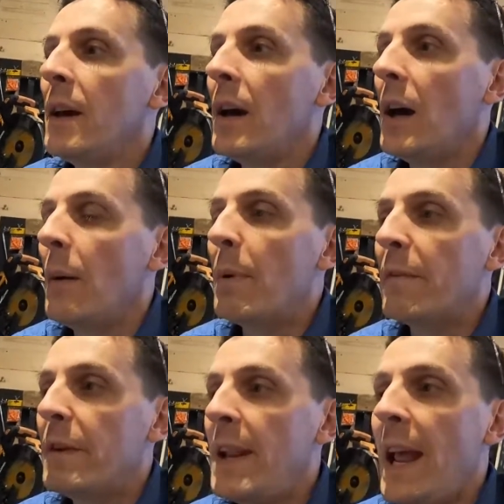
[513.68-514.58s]
But
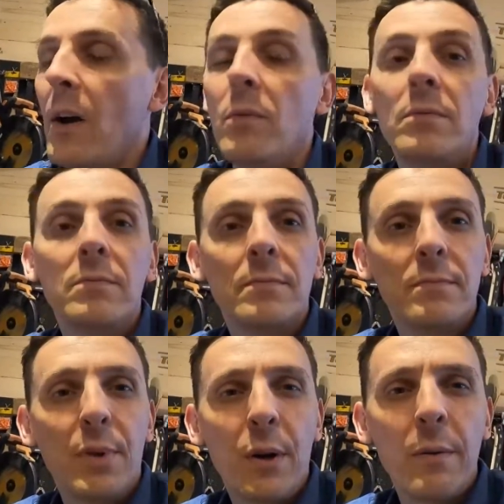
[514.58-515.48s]
for now,
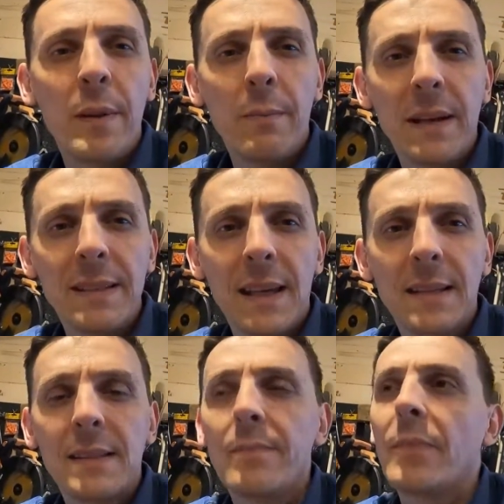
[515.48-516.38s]
programming the
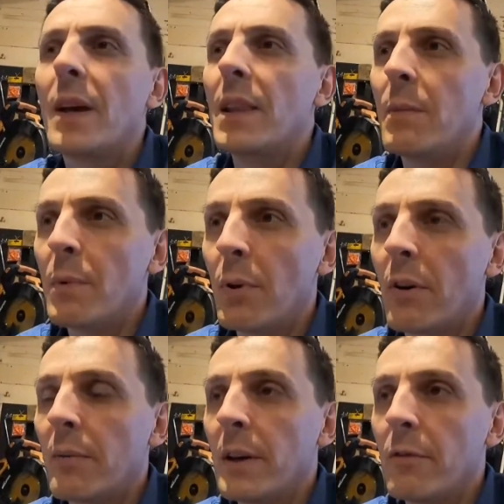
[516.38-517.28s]
basics, and then we'll
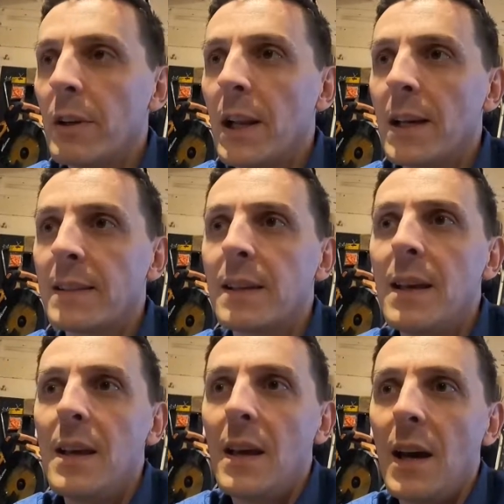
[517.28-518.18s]
program in our relays,
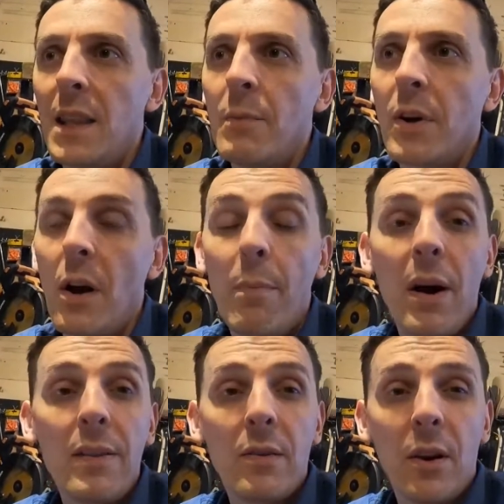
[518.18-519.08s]
and then we'll get our
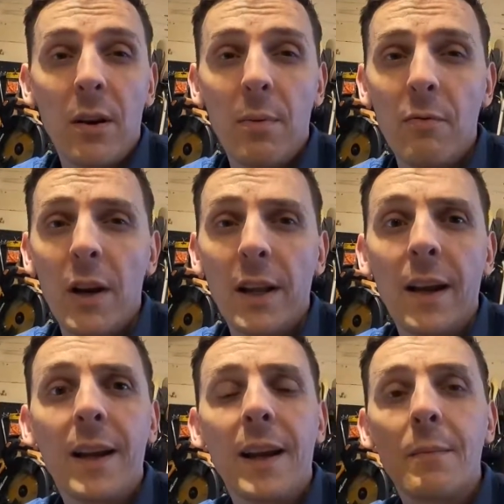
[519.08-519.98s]
Python code up and running
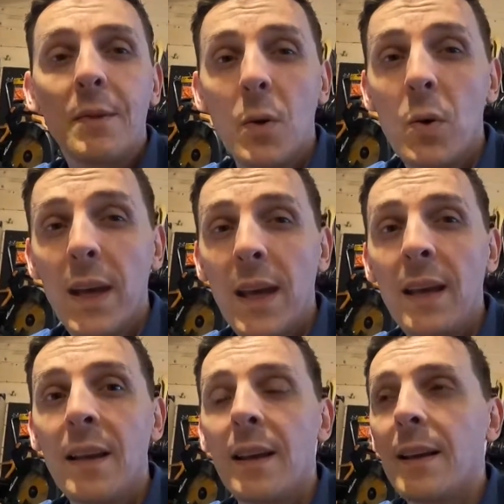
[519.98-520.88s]
and get him
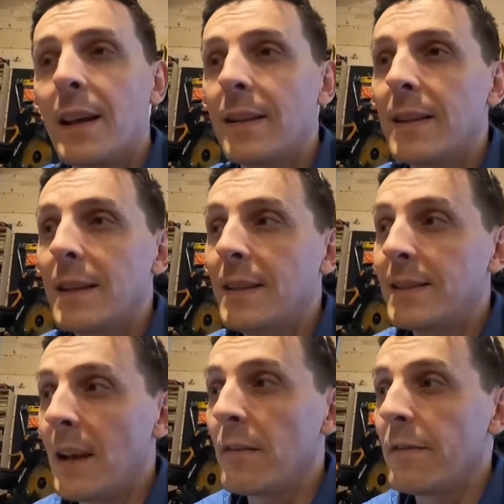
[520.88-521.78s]
talking, get the
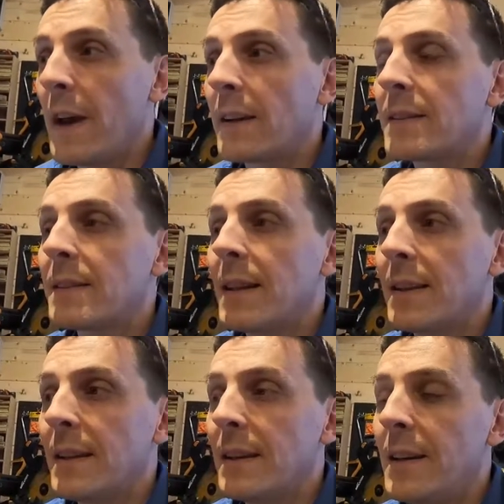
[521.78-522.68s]
sound effects,
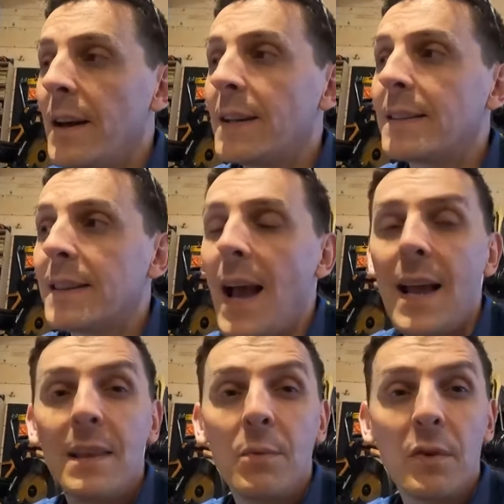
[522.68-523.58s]
get the lights
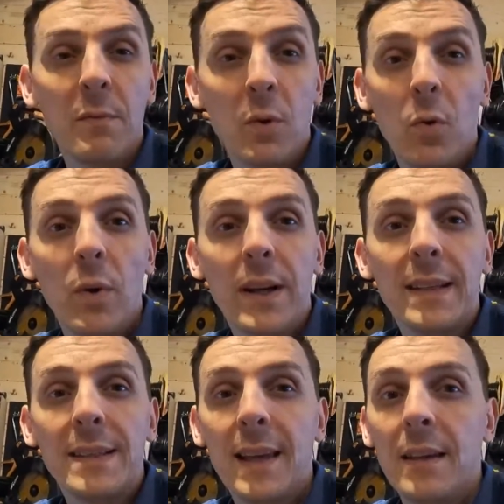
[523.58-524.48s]
and the movement all working
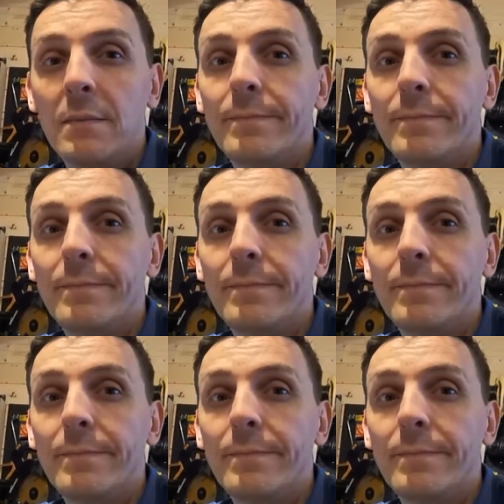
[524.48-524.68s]
together.